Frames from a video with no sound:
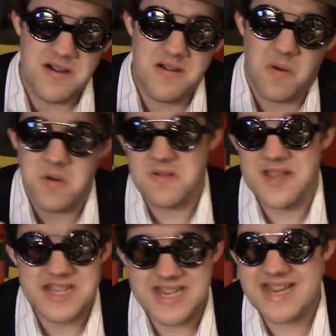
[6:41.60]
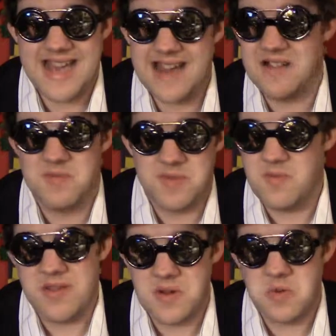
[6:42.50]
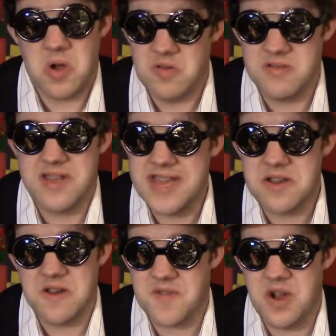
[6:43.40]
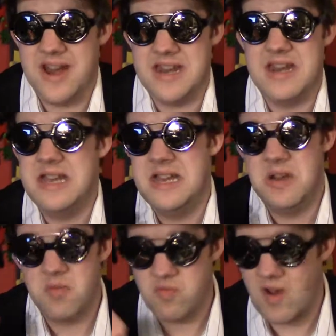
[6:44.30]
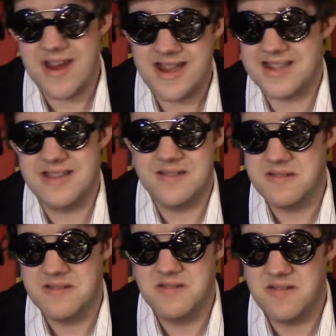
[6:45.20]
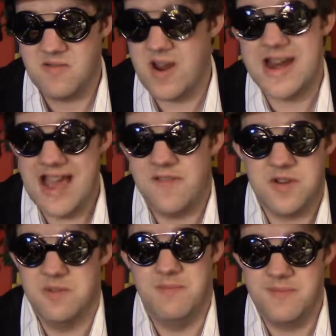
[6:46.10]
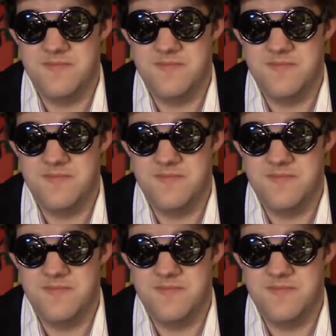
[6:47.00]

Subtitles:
or at least skedaddled with what little gold he could have gotten right after the